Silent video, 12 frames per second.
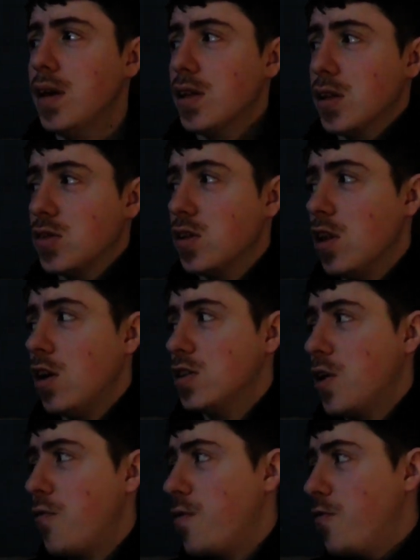There's a lot of
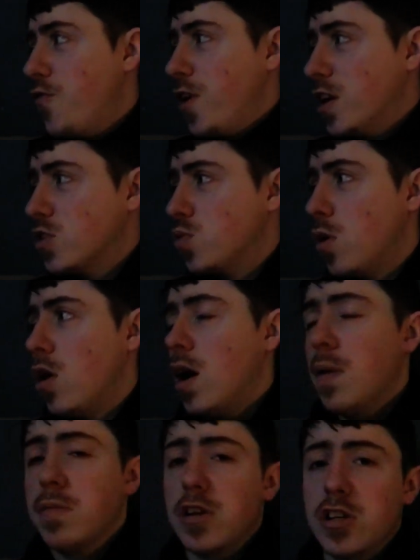different things what
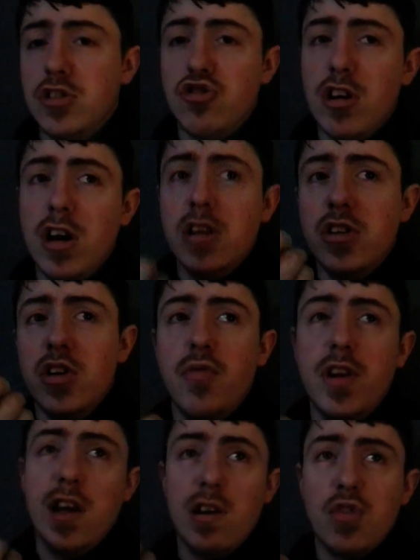I'm going to try and do
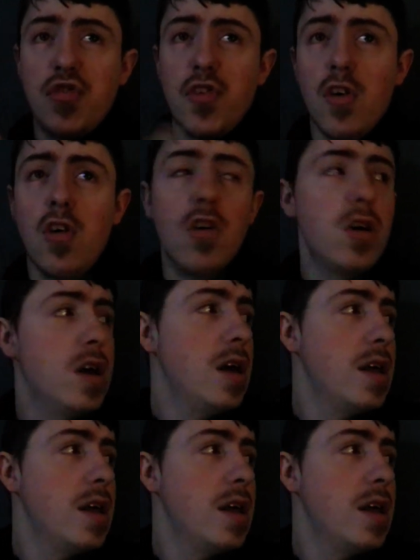videos for.